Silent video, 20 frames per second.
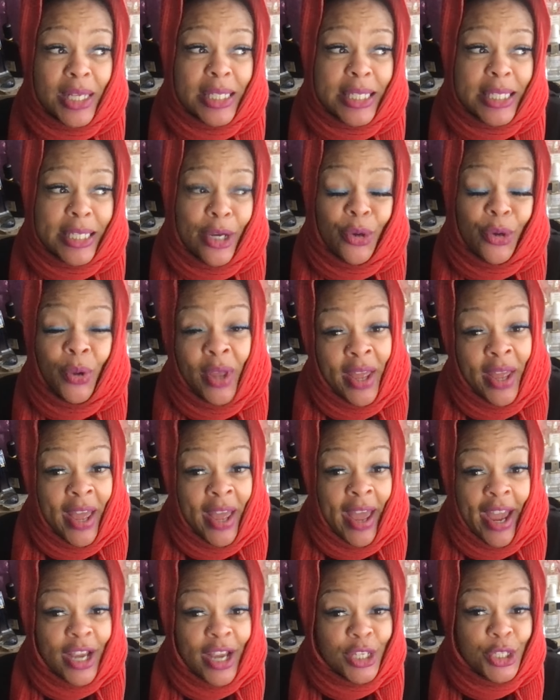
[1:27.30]
So,
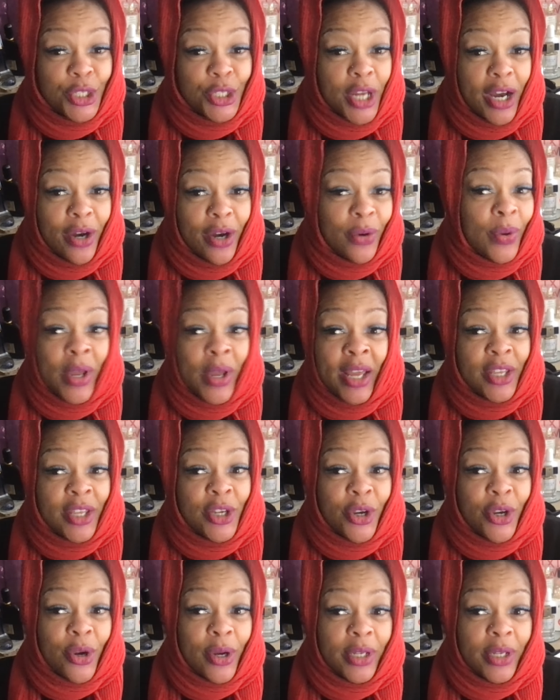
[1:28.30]
as you know,
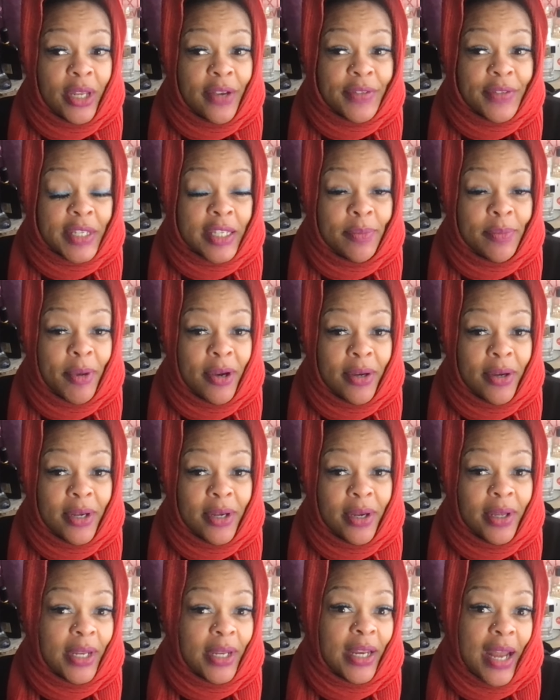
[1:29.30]
your girl loves to smell
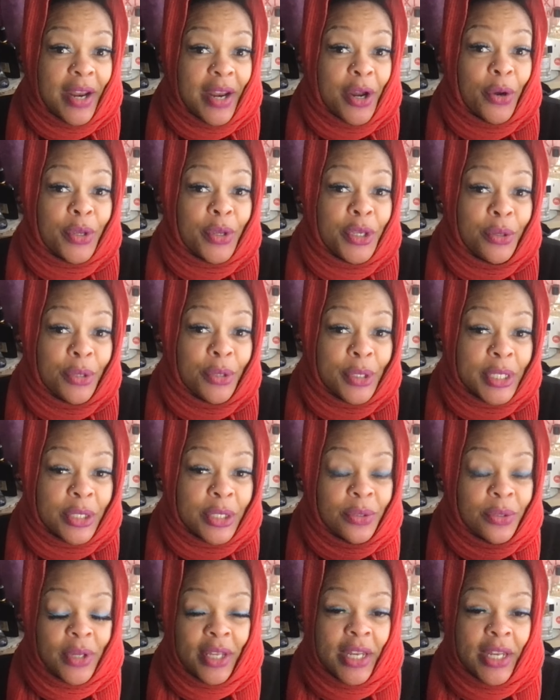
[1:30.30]
good, and I know you do
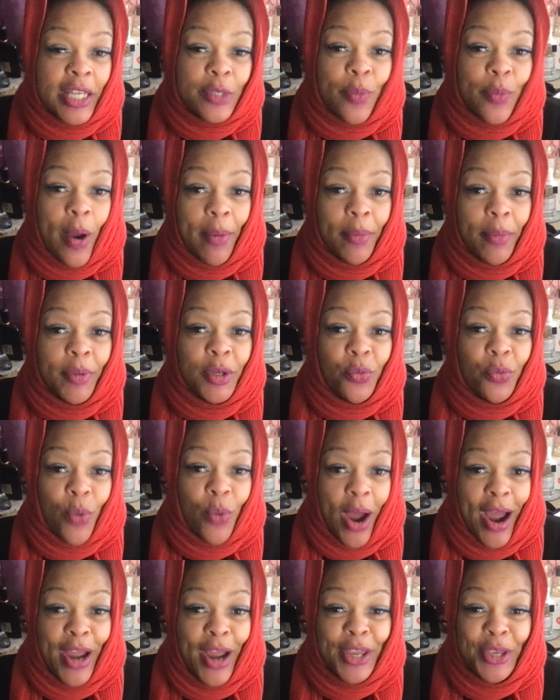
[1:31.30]
too, and that's probably
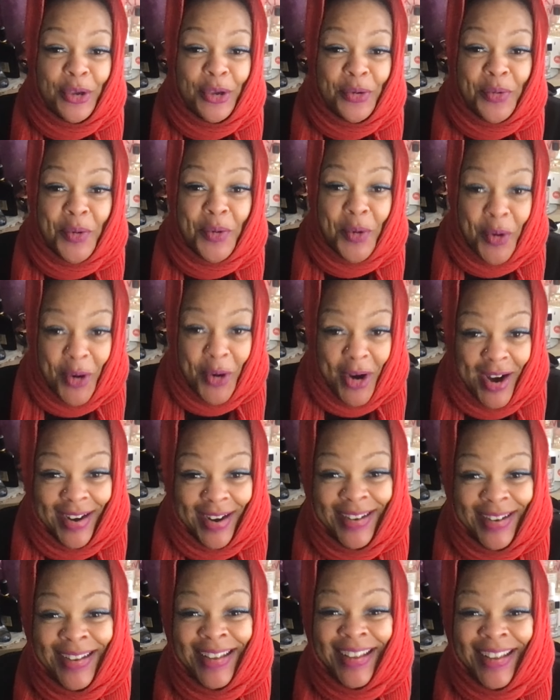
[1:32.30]
why you
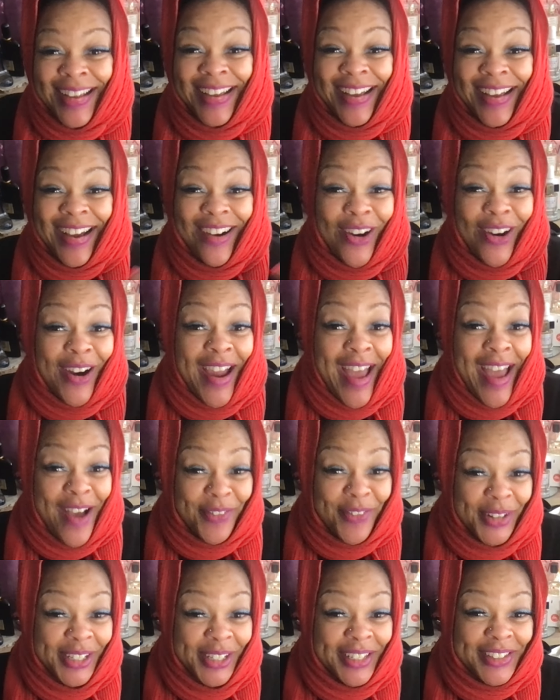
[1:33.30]
are or
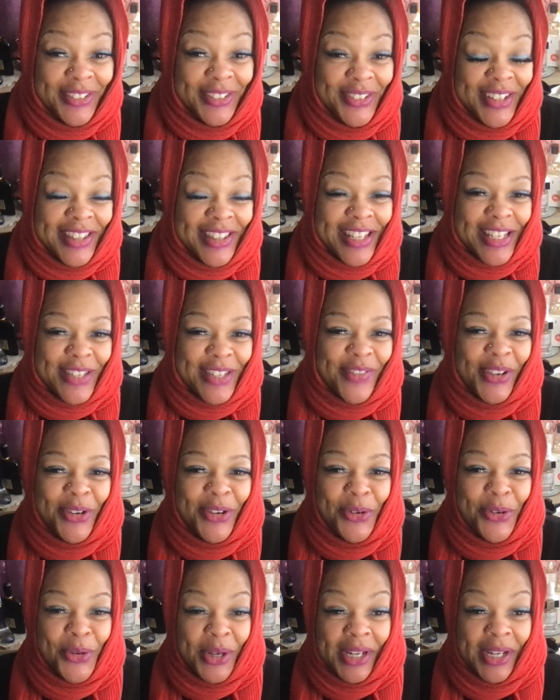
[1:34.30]
have clicked on this
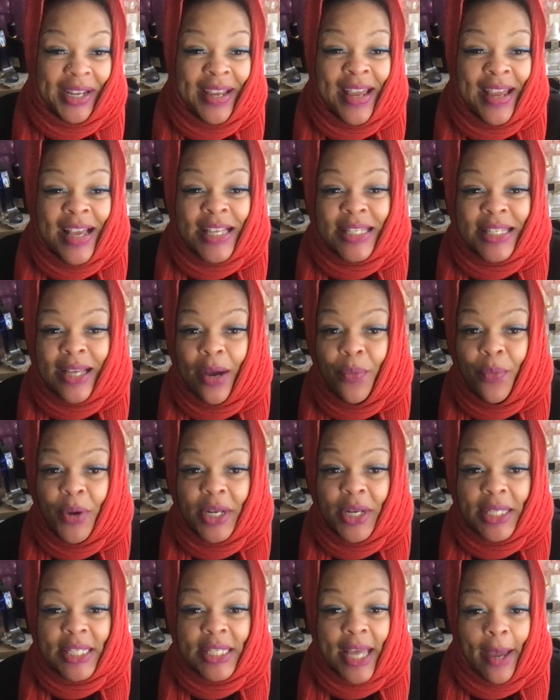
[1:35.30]
recording. So I
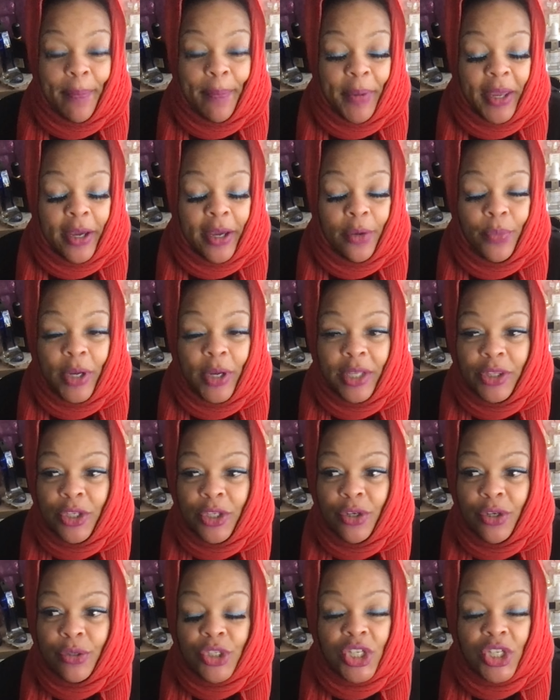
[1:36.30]
want to tap in with
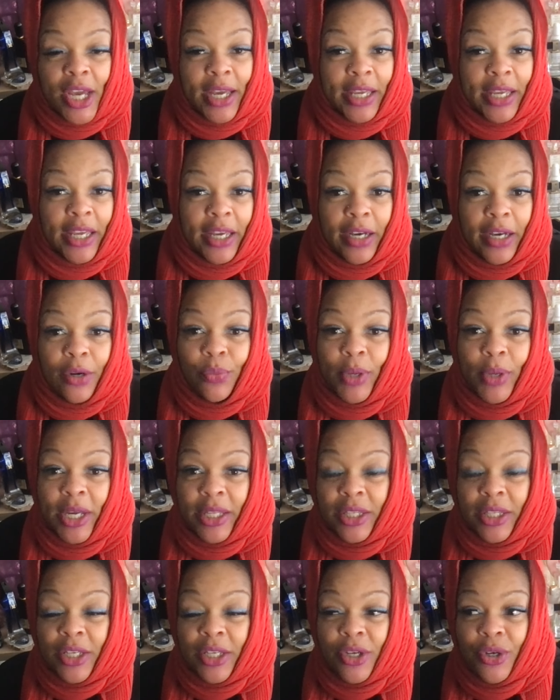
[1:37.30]
you, check in
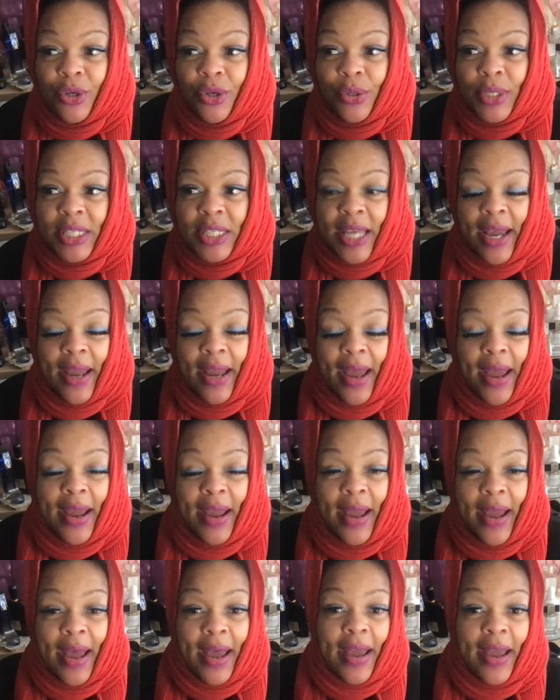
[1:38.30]
with you, say
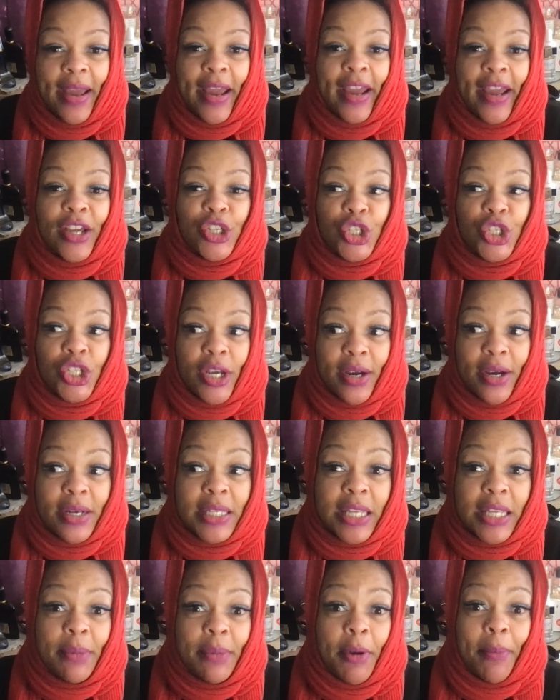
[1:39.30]
hey, hey, and share
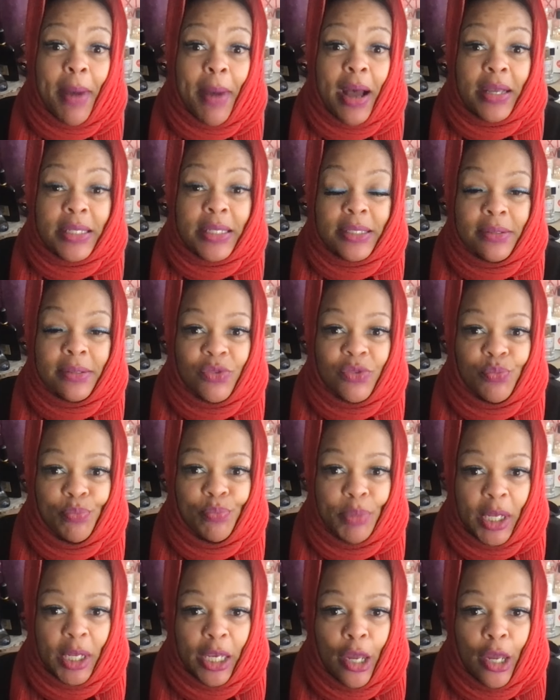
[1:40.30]
some of my
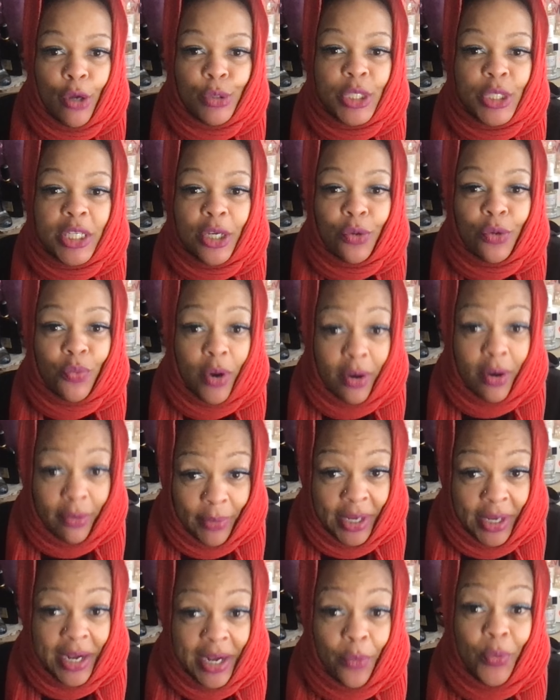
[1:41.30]
below zero.
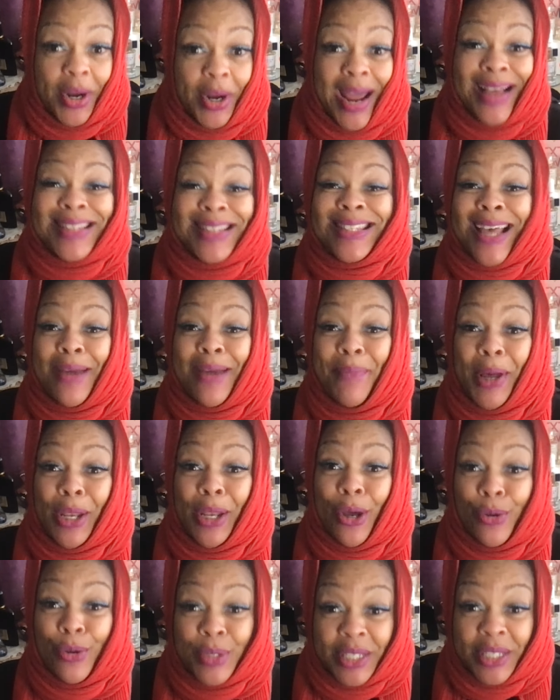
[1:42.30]
And when I say
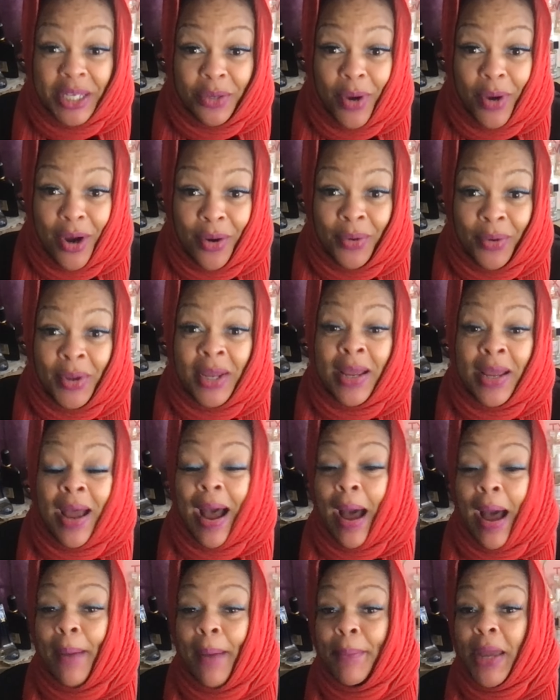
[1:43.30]
below zero,
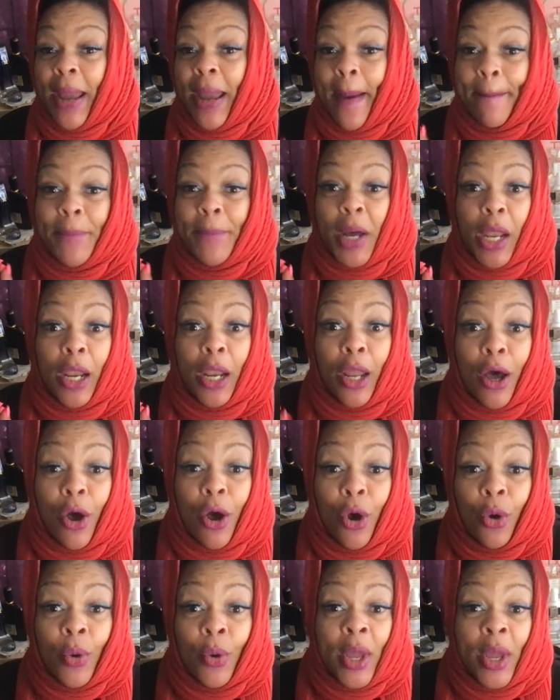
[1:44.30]
I mean
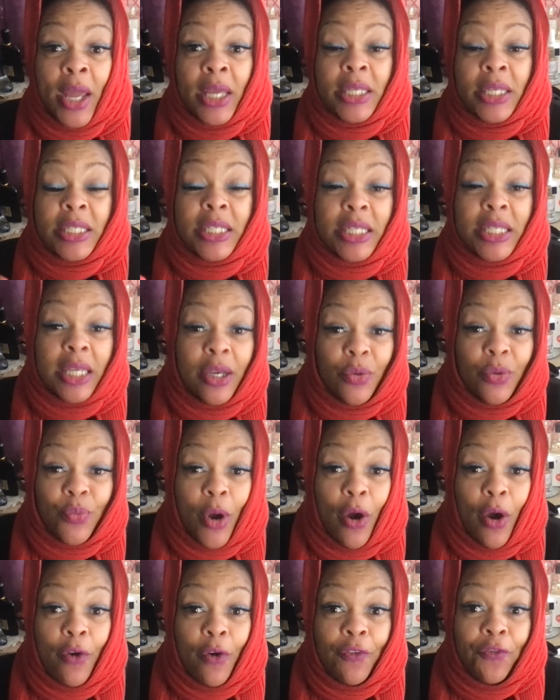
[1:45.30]
below
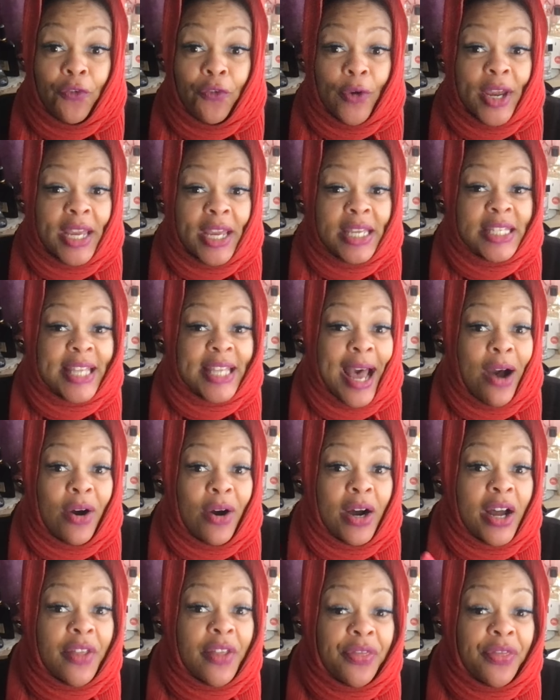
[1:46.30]
zero. Freeze
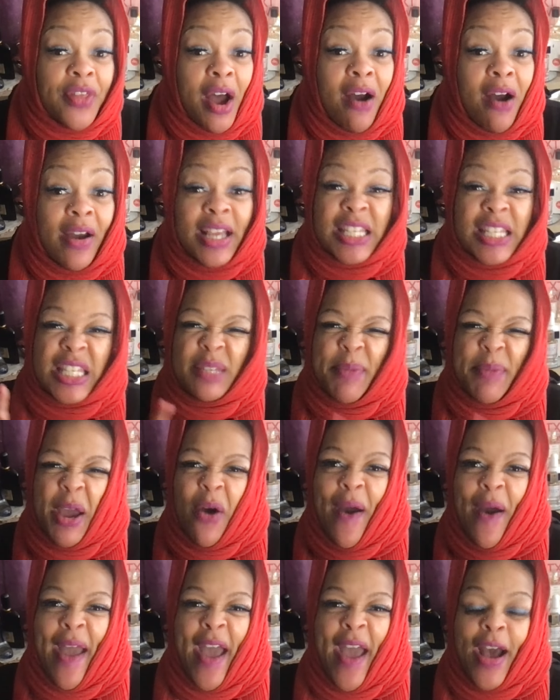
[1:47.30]
out, unthought, and
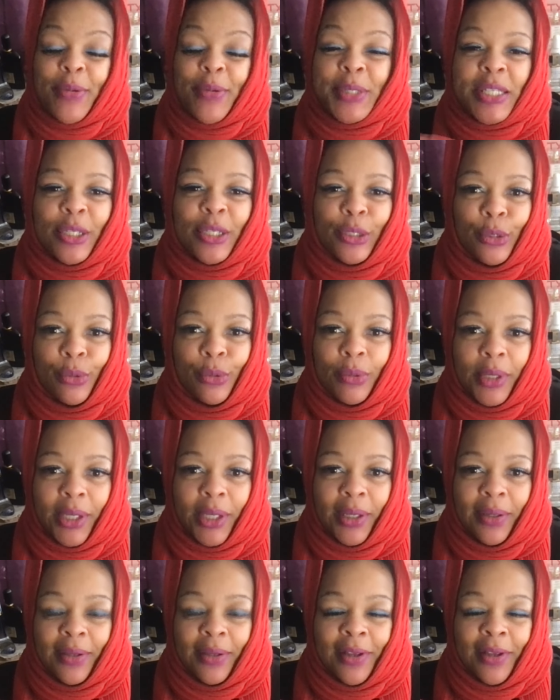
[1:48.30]
smell
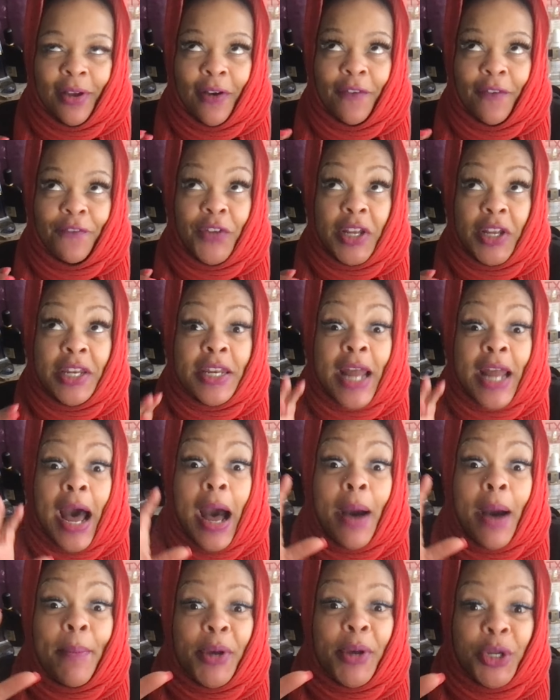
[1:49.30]
absolutely
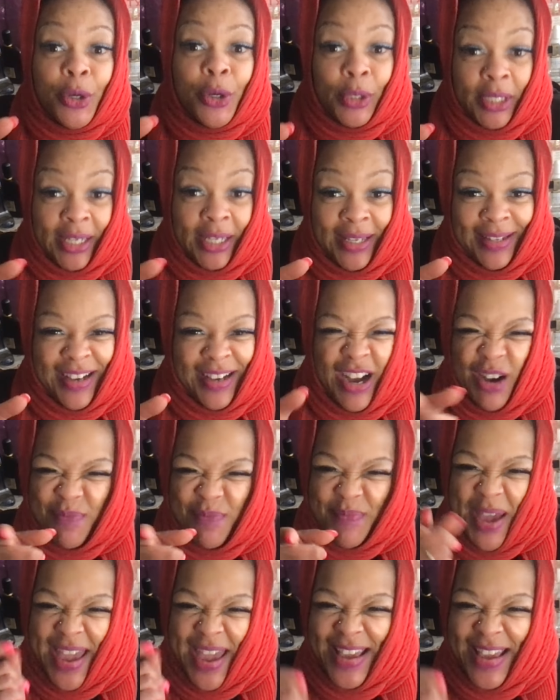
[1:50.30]
phenomenally
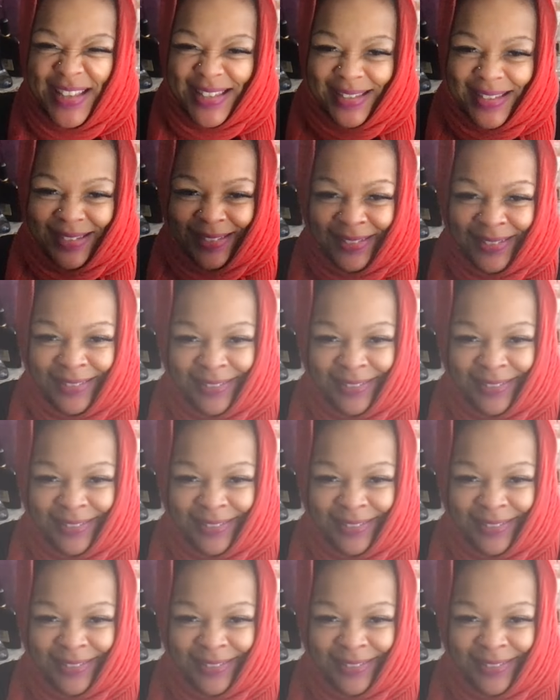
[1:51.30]
amazing.